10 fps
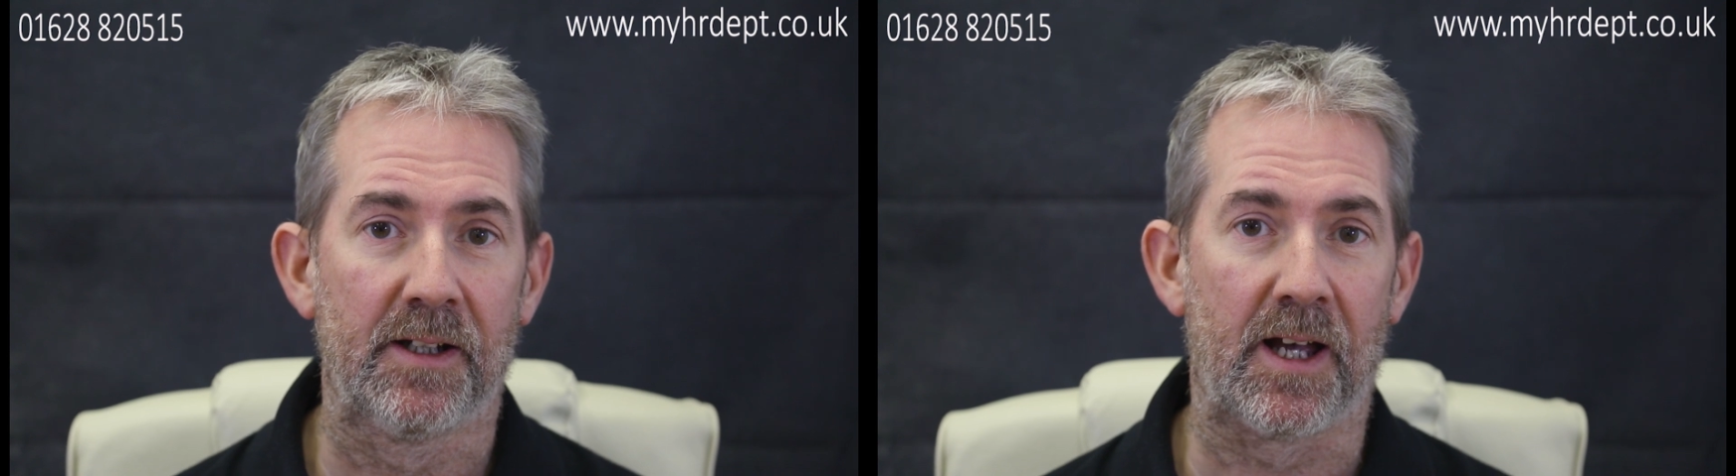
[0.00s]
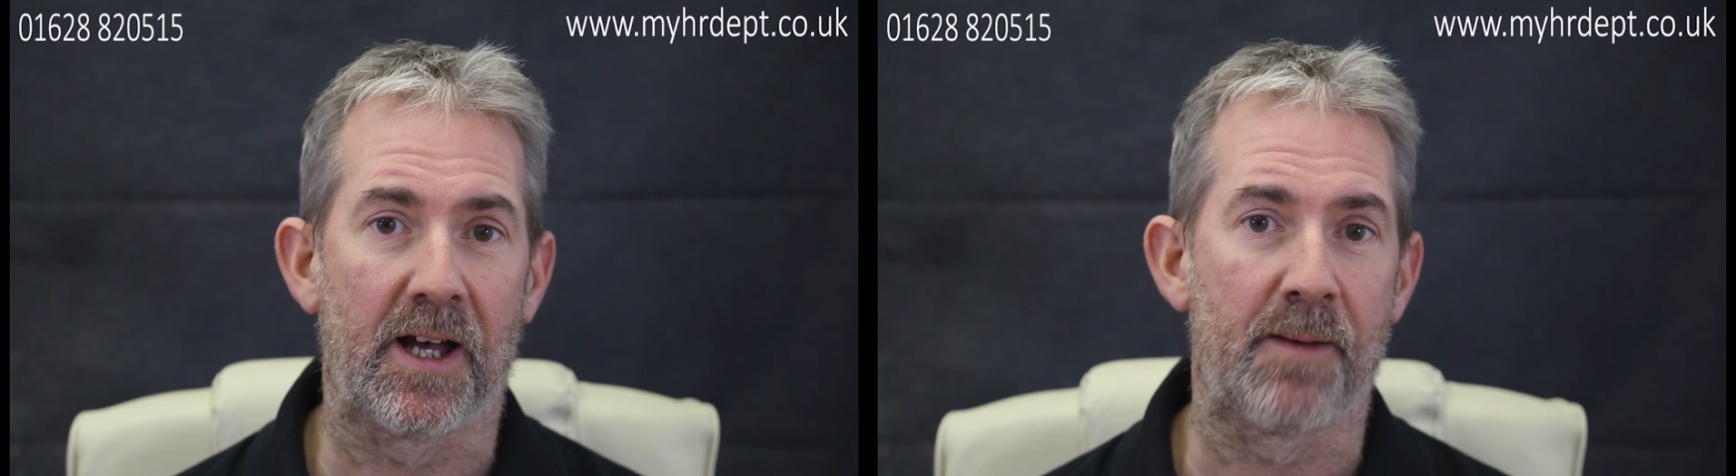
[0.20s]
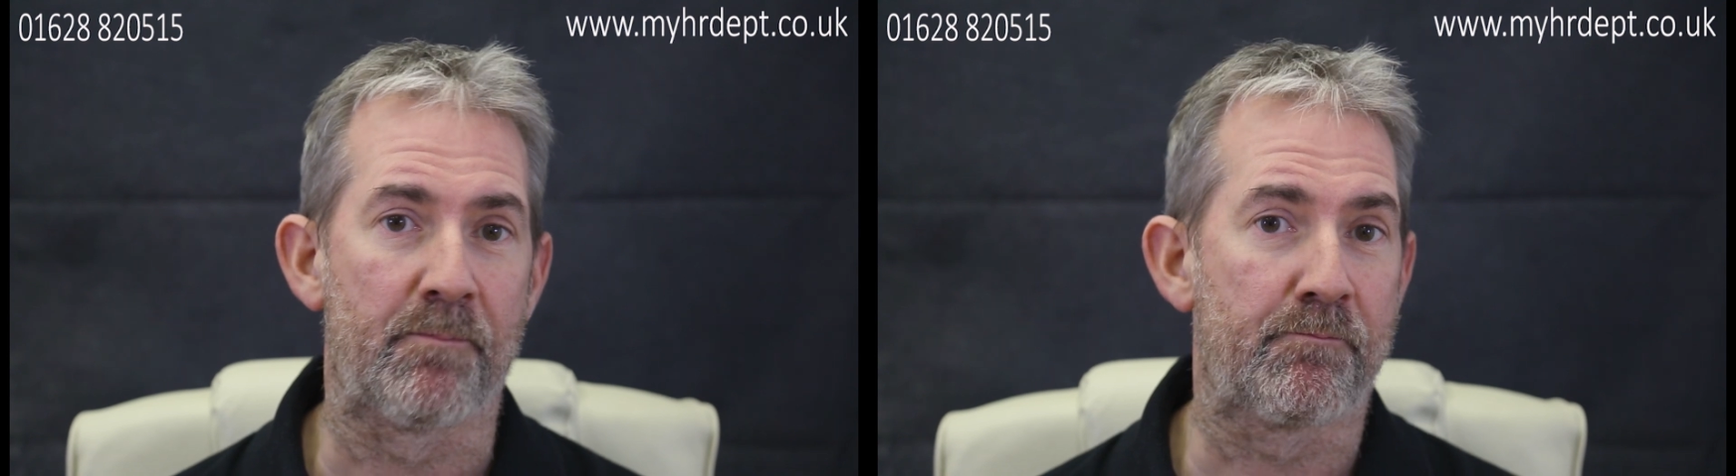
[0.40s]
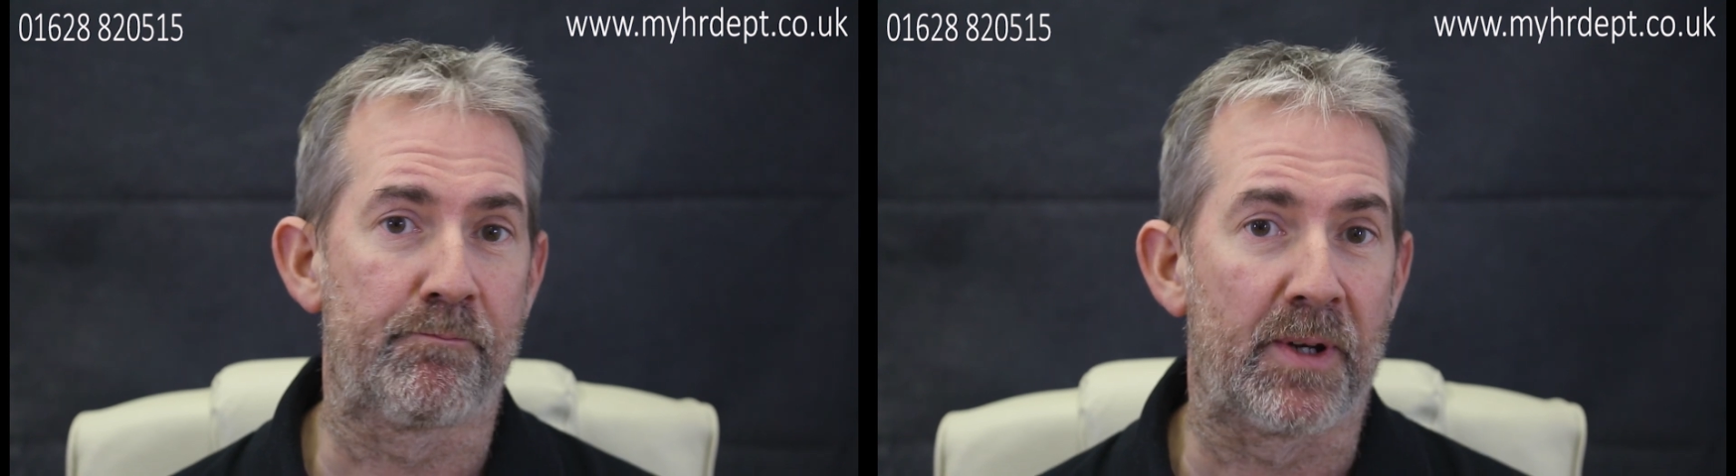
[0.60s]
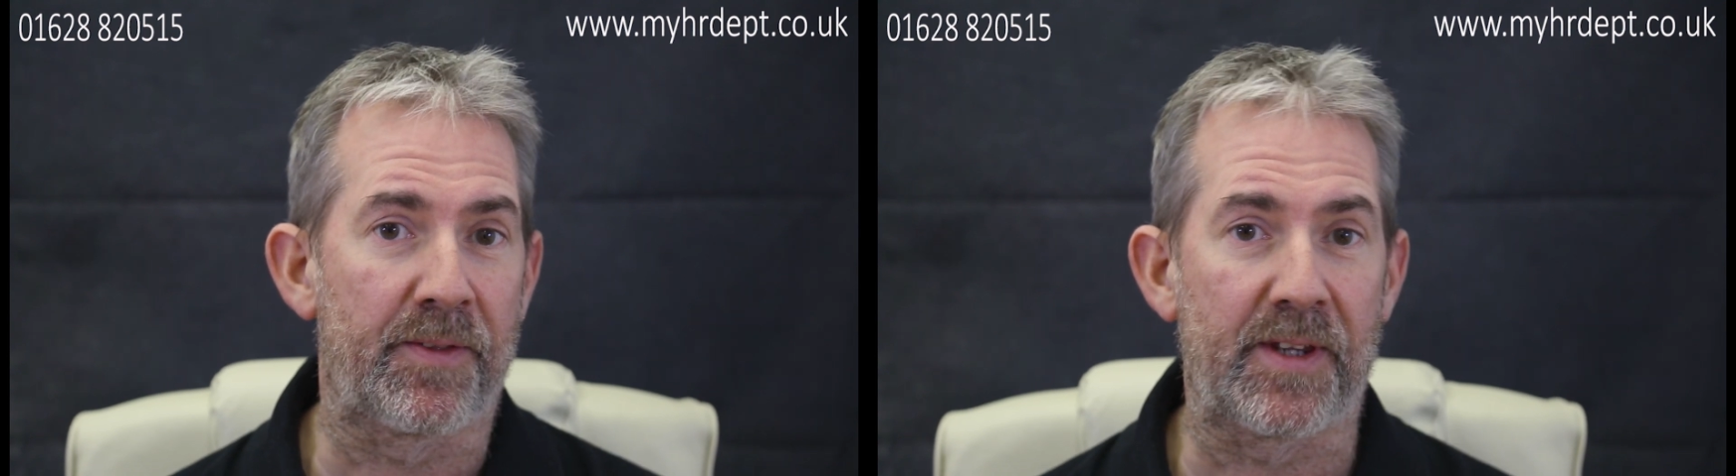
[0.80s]

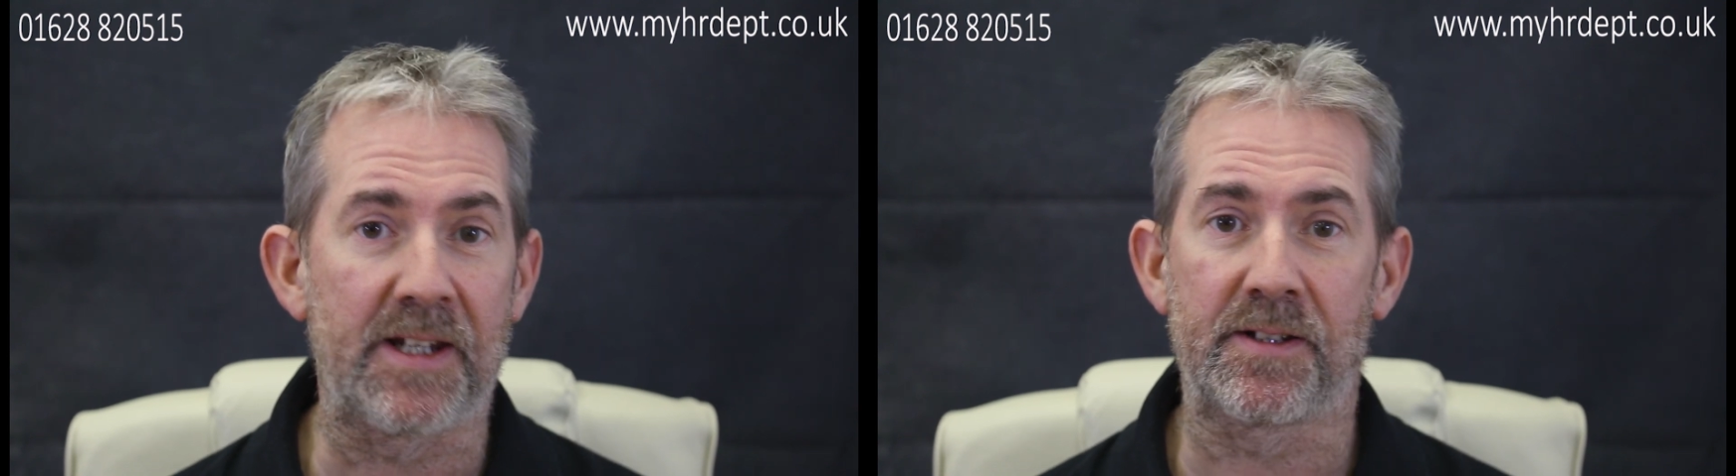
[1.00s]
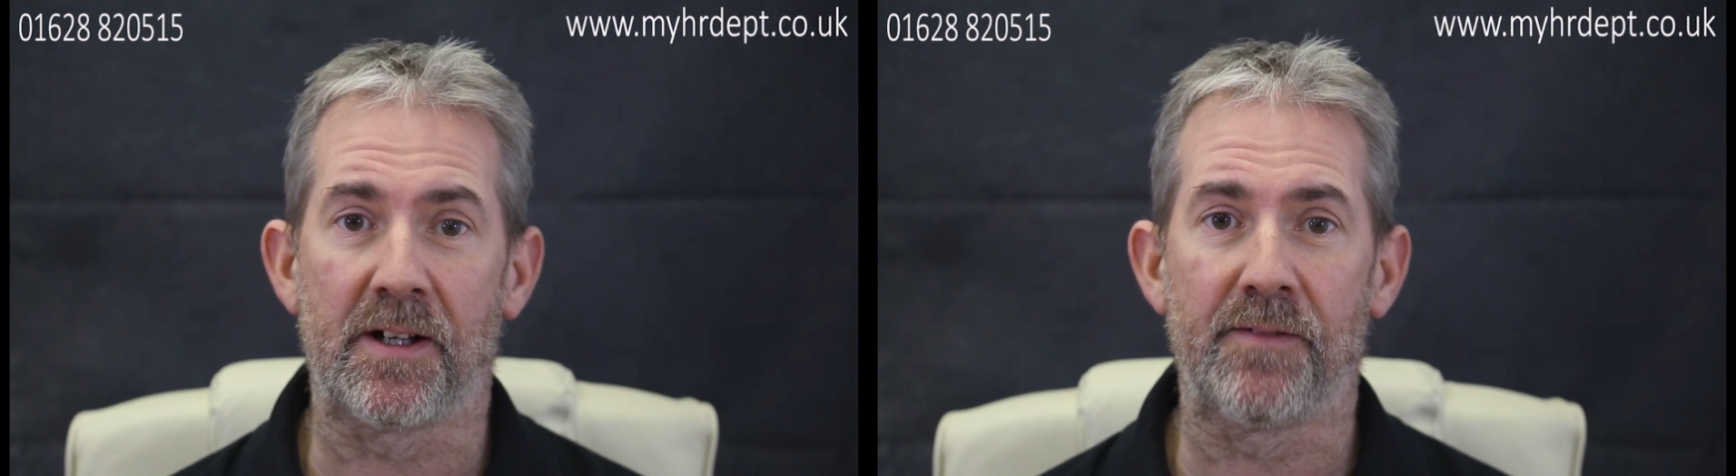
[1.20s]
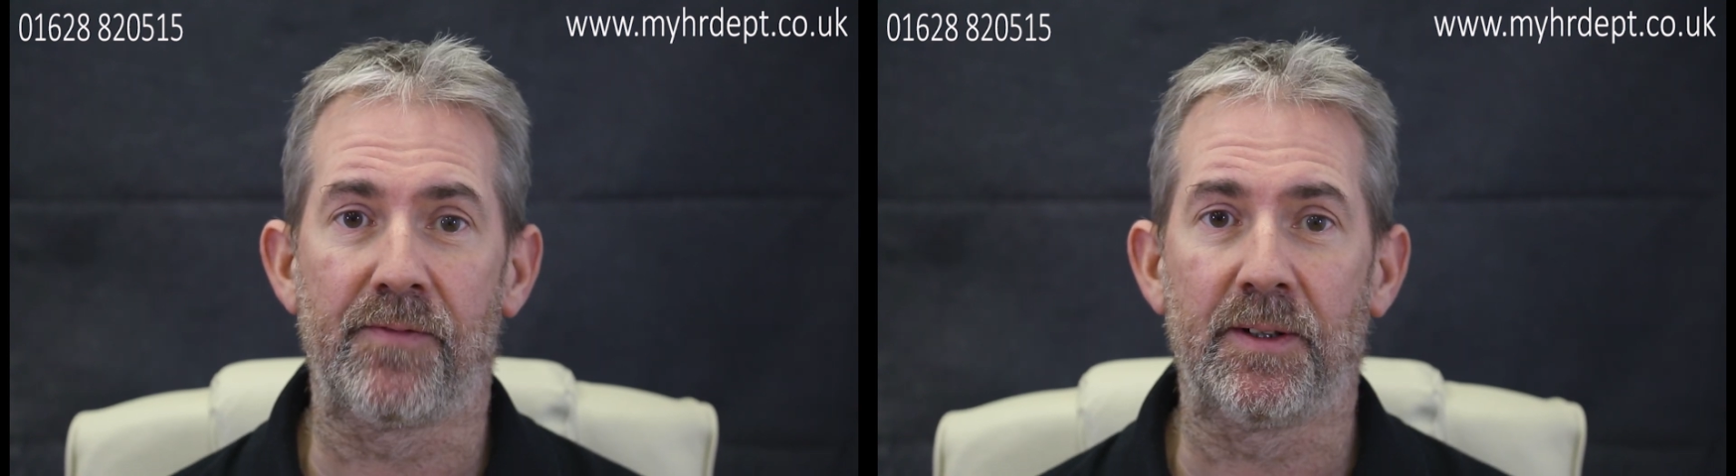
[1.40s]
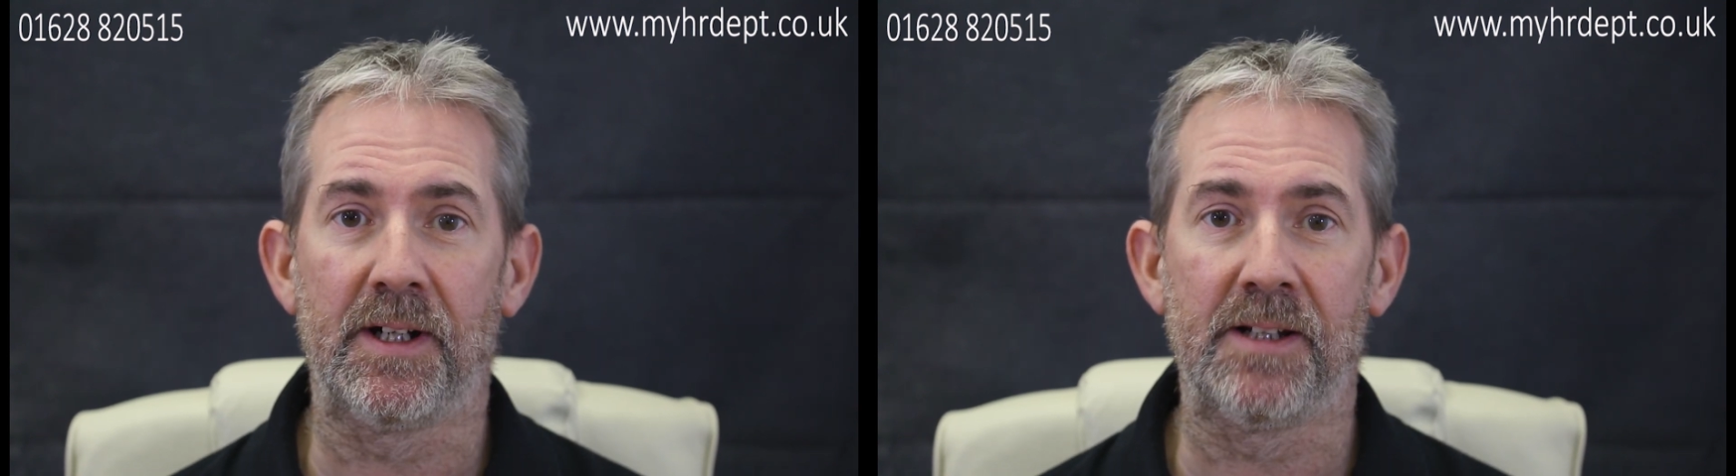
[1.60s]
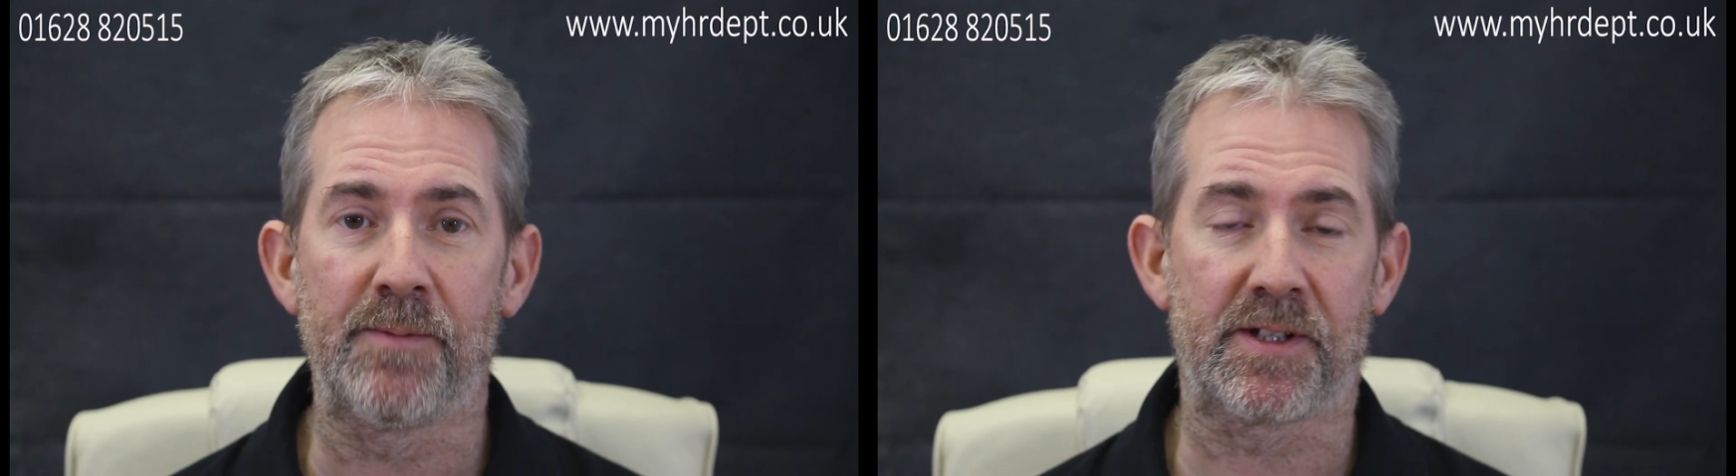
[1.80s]
but these are very
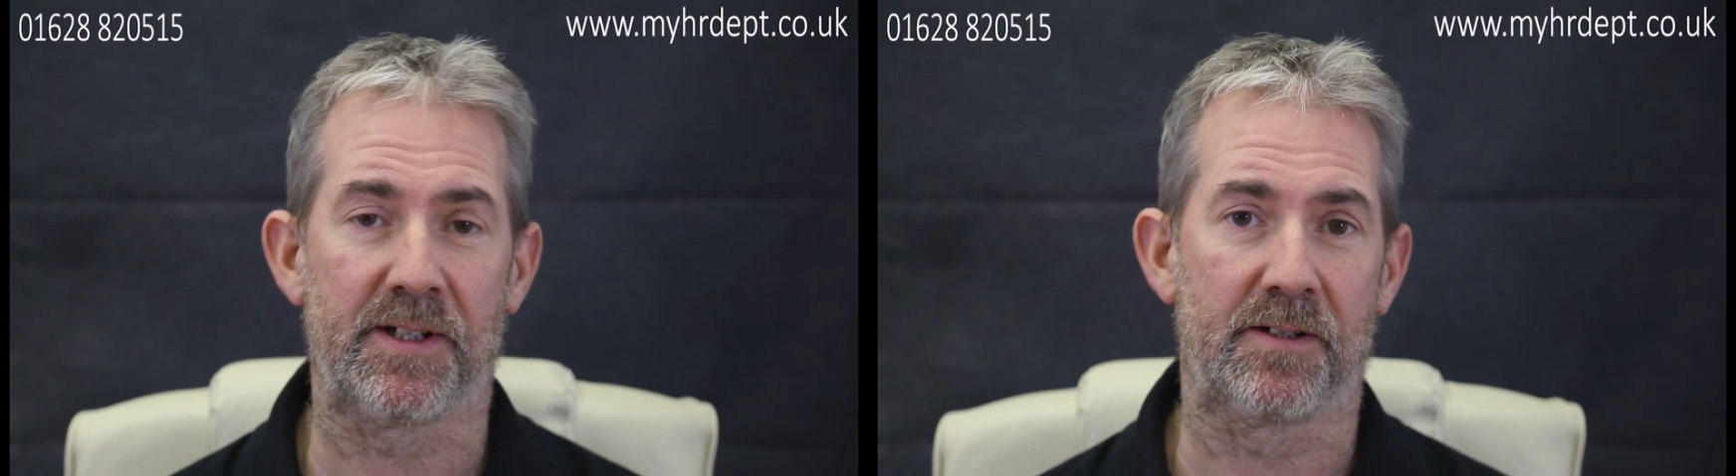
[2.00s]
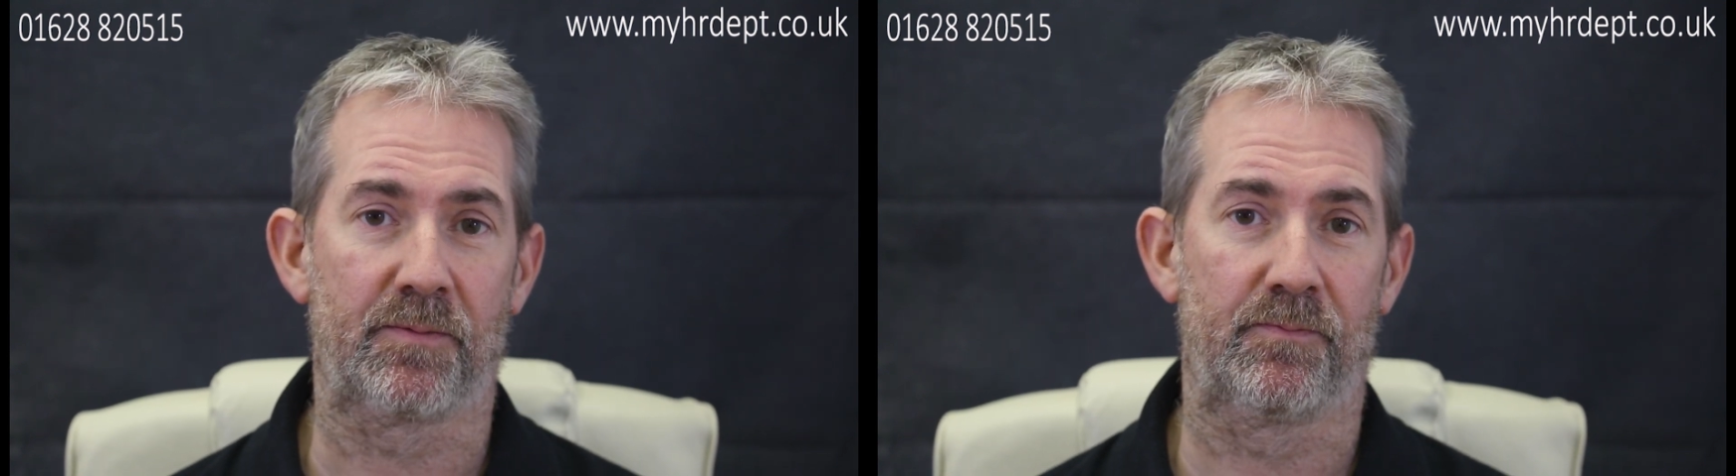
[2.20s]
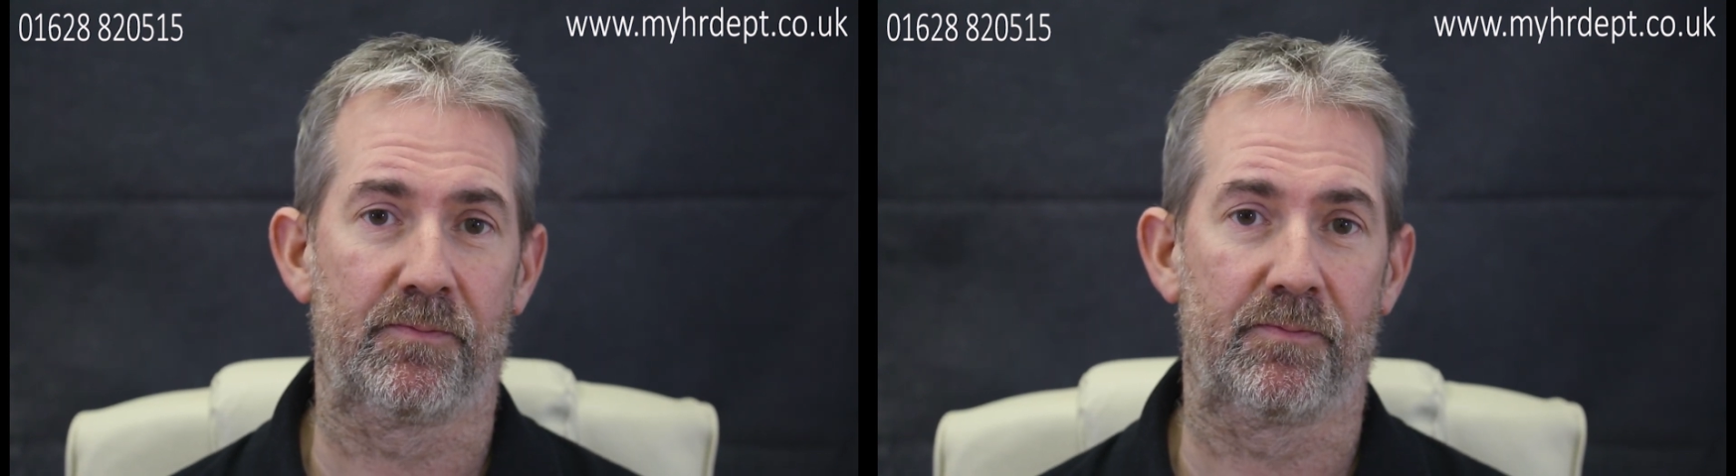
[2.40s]
limited.